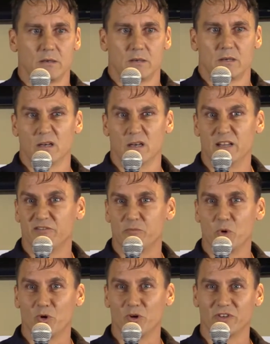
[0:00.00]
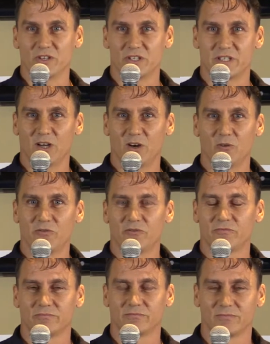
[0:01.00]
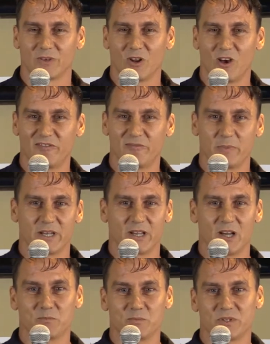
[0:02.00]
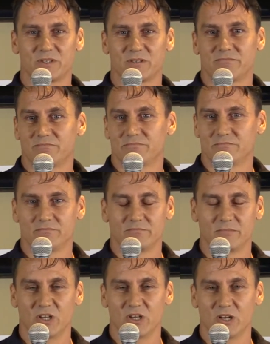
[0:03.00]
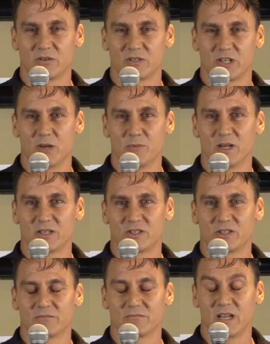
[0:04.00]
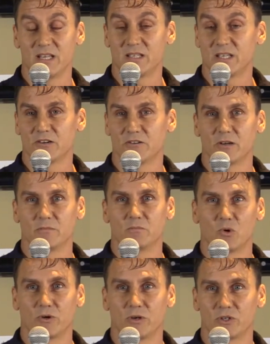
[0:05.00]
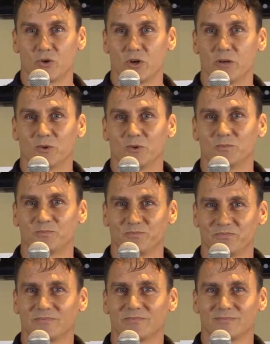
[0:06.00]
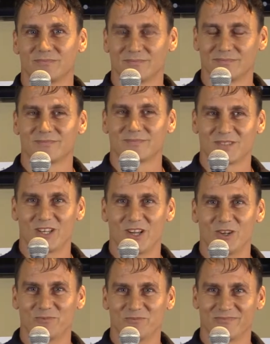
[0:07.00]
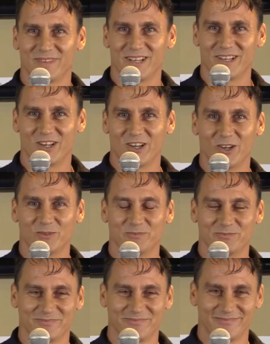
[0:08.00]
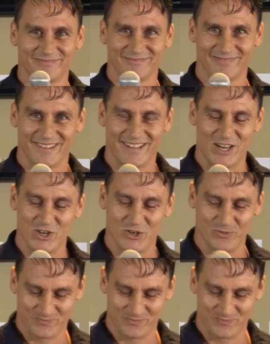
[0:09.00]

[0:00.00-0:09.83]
live more of yourself, life becomes, you know, so much easier and more enjoyable. So there you go. Thank you.